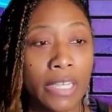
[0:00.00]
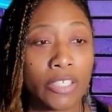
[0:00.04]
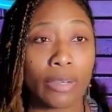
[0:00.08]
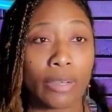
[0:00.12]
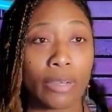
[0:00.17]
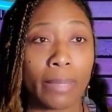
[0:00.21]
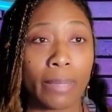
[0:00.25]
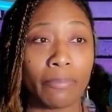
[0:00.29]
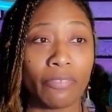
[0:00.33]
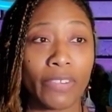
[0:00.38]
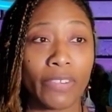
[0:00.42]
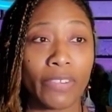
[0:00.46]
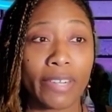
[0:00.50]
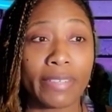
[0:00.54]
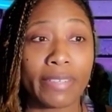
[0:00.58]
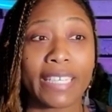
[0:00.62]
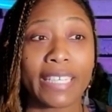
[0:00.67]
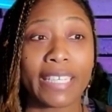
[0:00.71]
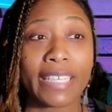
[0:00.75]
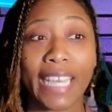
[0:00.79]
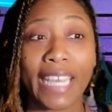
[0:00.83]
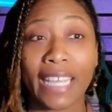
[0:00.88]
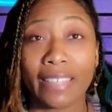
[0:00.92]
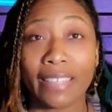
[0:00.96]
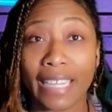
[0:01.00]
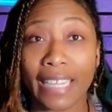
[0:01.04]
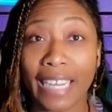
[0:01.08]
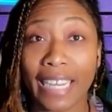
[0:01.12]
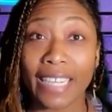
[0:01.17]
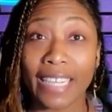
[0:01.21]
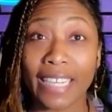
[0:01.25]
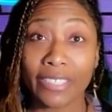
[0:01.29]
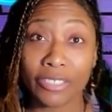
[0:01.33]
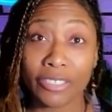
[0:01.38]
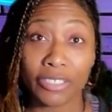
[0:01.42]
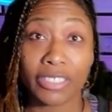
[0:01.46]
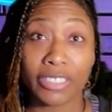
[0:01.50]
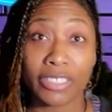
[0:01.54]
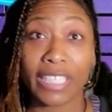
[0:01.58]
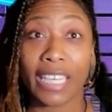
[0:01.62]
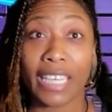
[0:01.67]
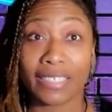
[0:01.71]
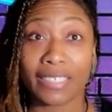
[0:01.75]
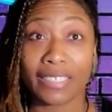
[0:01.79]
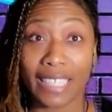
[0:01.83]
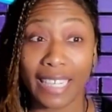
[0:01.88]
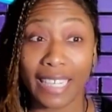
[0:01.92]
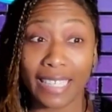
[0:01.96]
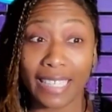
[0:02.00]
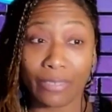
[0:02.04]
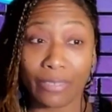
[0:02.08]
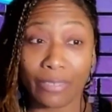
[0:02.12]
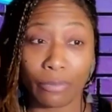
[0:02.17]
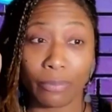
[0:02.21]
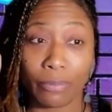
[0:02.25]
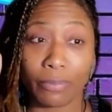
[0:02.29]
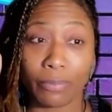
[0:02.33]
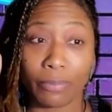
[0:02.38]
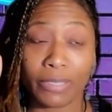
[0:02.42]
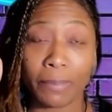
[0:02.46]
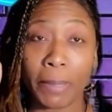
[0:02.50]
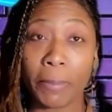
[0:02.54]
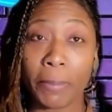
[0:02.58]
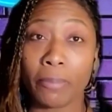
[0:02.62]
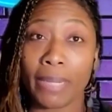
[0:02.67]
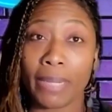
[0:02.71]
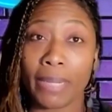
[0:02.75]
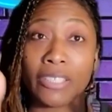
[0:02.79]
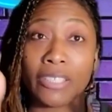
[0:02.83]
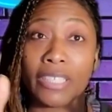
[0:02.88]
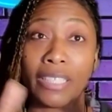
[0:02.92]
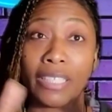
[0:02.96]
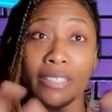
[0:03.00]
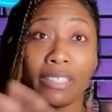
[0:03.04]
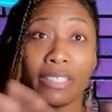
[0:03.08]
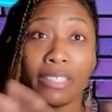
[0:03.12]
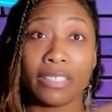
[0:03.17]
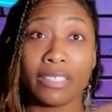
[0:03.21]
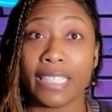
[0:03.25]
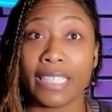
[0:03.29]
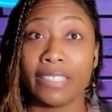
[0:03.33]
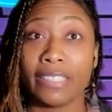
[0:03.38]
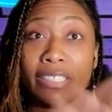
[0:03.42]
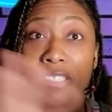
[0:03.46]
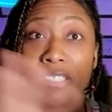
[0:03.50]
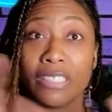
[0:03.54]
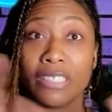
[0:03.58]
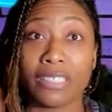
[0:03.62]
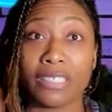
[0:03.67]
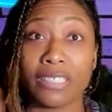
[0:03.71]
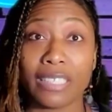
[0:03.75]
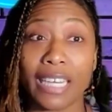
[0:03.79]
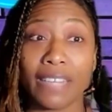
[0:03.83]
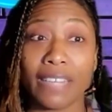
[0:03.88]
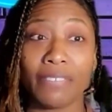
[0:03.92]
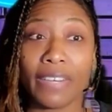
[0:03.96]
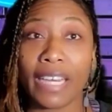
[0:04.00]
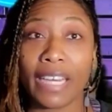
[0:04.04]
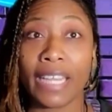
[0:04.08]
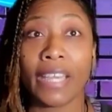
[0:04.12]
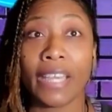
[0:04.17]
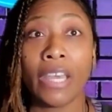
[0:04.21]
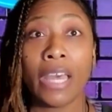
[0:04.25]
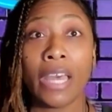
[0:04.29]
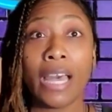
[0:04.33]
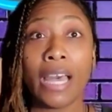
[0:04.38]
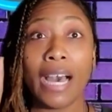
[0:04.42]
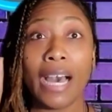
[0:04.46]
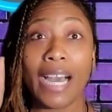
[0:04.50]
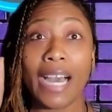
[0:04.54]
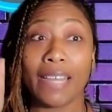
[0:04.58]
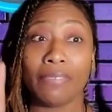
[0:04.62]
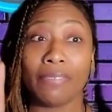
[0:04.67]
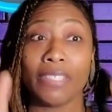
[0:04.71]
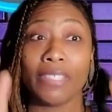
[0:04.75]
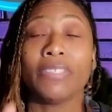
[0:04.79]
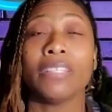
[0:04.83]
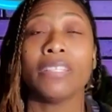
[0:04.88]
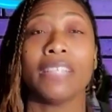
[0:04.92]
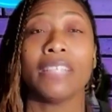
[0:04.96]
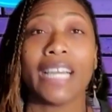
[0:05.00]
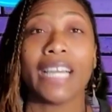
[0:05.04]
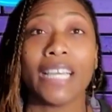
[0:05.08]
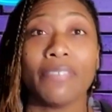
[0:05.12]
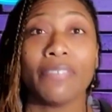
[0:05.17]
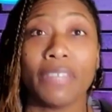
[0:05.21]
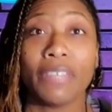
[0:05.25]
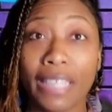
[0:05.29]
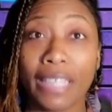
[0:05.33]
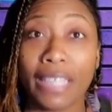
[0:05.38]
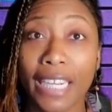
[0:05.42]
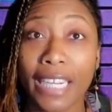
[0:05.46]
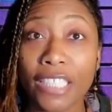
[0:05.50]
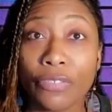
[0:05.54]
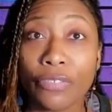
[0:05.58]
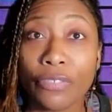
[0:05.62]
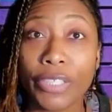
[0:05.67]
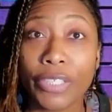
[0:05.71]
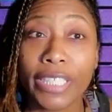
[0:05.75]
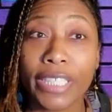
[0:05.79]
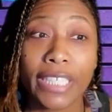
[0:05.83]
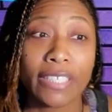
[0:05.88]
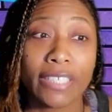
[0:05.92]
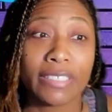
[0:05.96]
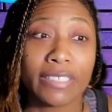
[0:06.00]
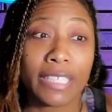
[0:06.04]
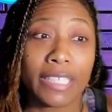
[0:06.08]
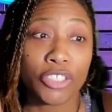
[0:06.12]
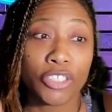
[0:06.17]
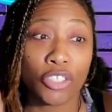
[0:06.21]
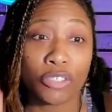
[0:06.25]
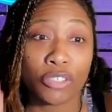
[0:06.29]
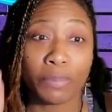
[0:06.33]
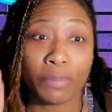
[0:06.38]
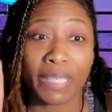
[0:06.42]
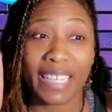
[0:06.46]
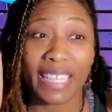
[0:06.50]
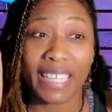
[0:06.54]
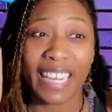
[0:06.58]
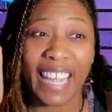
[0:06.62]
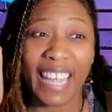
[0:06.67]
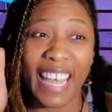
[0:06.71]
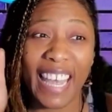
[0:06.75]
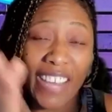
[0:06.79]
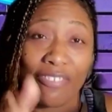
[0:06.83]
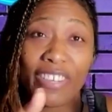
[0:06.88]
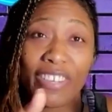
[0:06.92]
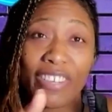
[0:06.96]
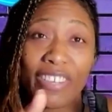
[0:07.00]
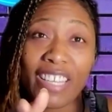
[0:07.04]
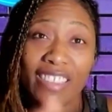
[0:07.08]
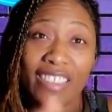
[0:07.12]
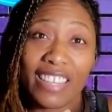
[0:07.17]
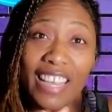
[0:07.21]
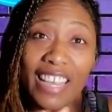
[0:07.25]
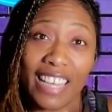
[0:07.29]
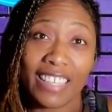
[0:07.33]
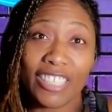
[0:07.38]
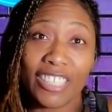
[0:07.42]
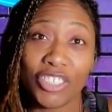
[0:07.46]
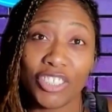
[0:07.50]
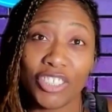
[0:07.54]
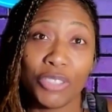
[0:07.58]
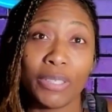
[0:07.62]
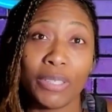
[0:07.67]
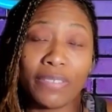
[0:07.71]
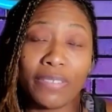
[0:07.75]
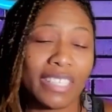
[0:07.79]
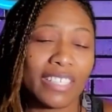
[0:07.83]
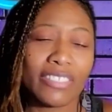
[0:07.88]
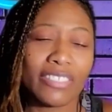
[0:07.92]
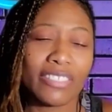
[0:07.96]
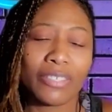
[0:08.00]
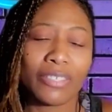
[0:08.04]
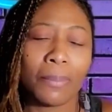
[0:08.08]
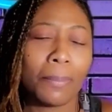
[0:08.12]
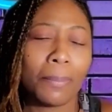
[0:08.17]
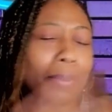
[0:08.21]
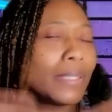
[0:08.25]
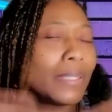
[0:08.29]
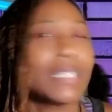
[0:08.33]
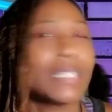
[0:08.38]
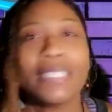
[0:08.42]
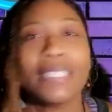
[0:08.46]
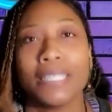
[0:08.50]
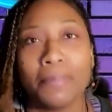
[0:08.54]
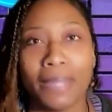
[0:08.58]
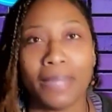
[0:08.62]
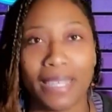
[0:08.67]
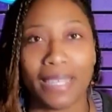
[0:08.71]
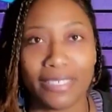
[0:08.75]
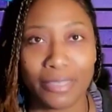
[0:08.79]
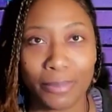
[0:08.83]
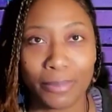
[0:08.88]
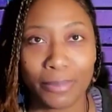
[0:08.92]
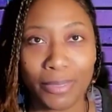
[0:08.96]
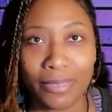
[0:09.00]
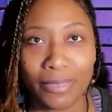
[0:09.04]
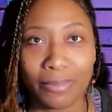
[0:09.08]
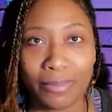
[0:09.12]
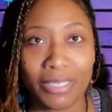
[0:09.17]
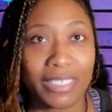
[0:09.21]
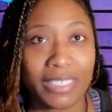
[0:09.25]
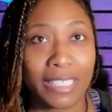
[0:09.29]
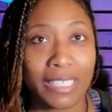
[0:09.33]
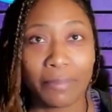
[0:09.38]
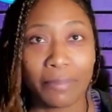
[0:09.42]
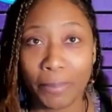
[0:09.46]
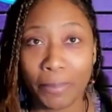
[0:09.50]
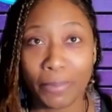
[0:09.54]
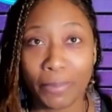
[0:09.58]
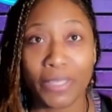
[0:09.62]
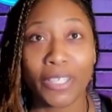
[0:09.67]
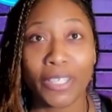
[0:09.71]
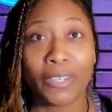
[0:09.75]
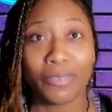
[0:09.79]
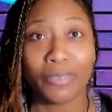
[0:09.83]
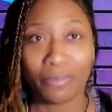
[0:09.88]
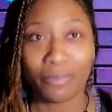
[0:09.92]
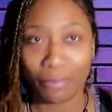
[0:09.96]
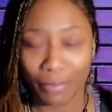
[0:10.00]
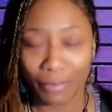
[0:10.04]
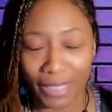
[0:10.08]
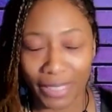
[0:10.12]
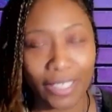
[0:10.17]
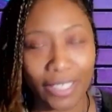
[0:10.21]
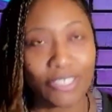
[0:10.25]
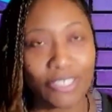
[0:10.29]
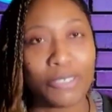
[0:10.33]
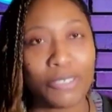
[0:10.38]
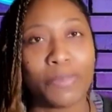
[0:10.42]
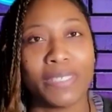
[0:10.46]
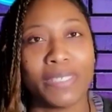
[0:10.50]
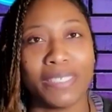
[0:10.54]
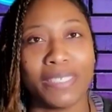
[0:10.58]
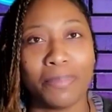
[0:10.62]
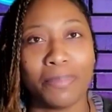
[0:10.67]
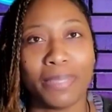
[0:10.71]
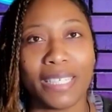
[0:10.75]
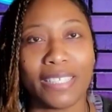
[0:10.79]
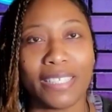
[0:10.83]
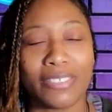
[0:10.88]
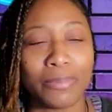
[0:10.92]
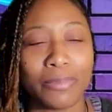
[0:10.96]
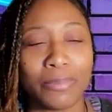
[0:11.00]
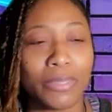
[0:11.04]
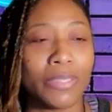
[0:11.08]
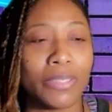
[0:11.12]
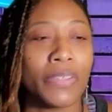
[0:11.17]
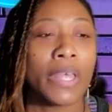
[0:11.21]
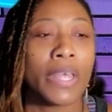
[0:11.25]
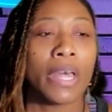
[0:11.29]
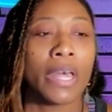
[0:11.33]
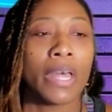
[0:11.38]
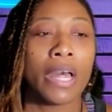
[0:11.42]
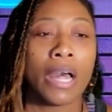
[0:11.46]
So I'm very keen. Like I understand this. Some people might look at this like this is sci-fi. I've lived a life in the last 4 years that shows me that everything that you have said is completely possible. Just letting people know, 100% possible.